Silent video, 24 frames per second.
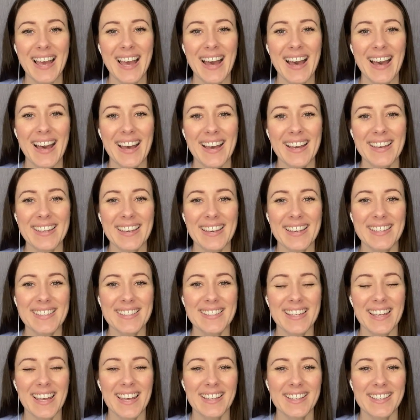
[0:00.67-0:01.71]
Hi, it's
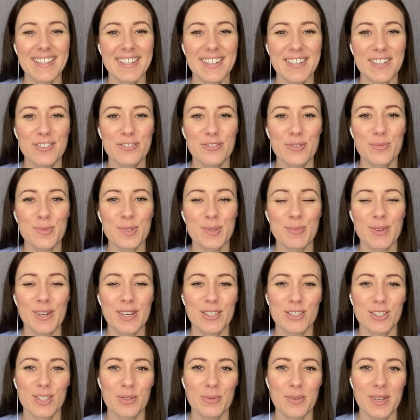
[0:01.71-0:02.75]
Kelly here from
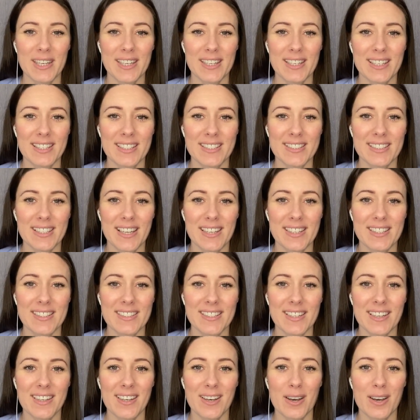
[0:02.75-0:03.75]
Spiritual Awakening Signs,